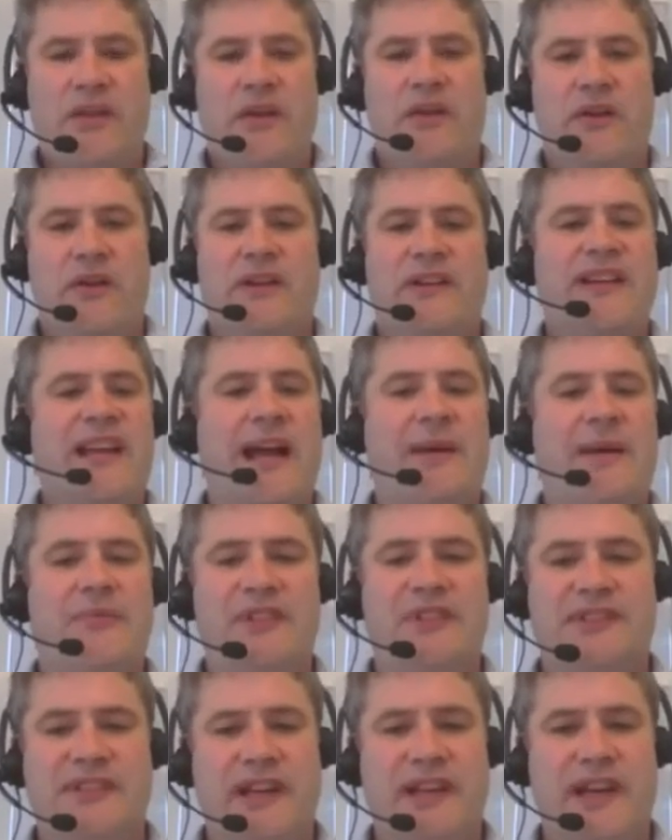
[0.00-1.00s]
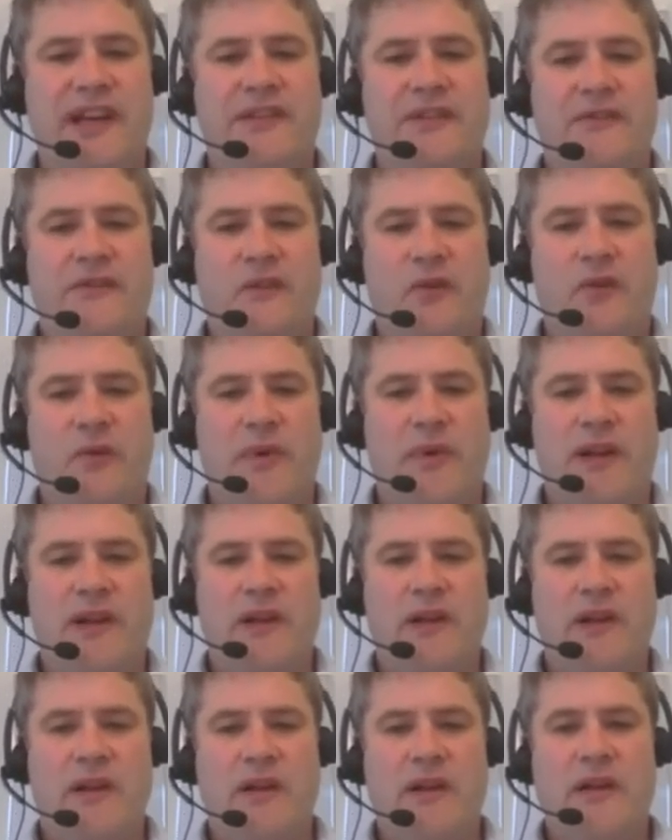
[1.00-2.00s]
that captures the data
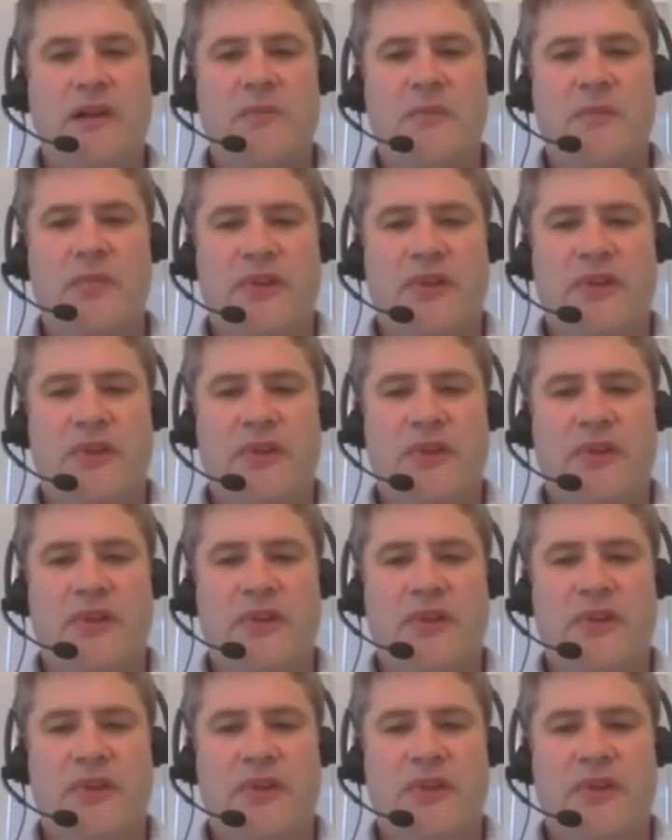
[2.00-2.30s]
for me.